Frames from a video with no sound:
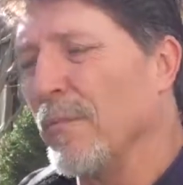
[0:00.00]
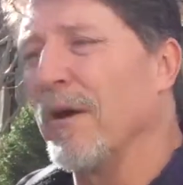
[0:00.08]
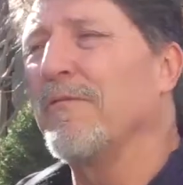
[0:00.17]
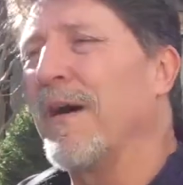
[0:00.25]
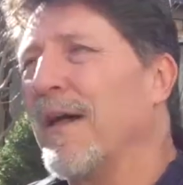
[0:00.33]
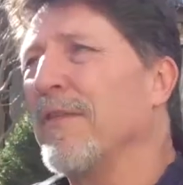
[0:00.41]

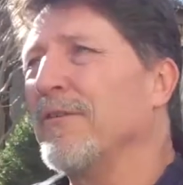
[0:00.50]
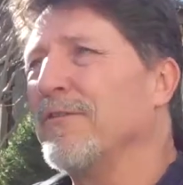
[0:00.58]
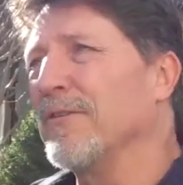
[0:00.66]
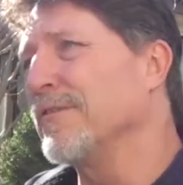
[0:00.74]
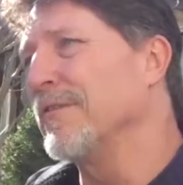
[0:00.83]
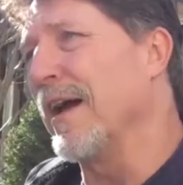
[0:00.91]
my father
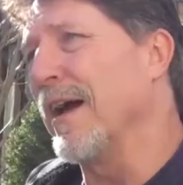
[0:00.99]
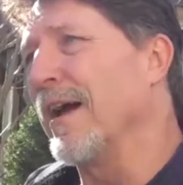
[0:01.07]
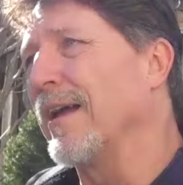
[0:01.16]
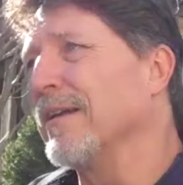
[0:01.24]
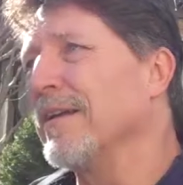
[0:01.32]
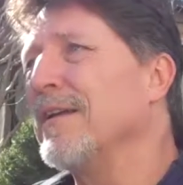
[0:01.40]
just
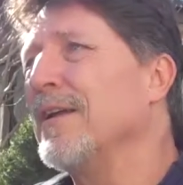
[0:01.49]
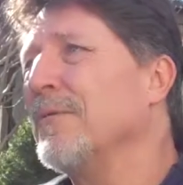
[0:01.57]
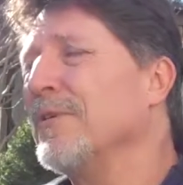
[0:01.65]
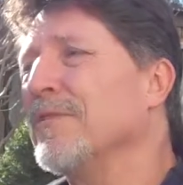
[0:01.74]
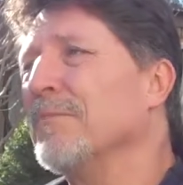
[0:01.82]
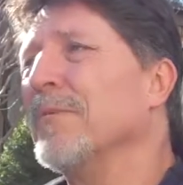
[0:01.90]
died, and he
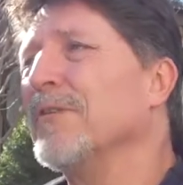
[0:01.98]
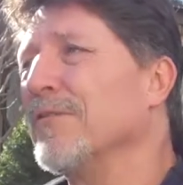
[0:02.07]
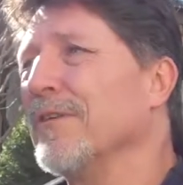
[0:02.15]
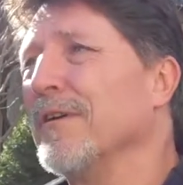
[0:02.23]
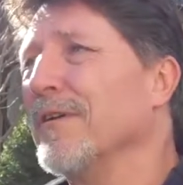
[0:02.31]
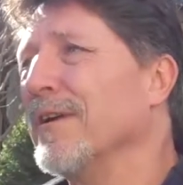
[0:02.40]
was a
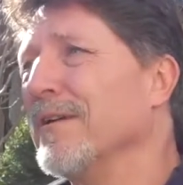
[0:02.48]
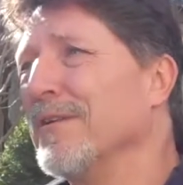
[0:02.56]
missionary.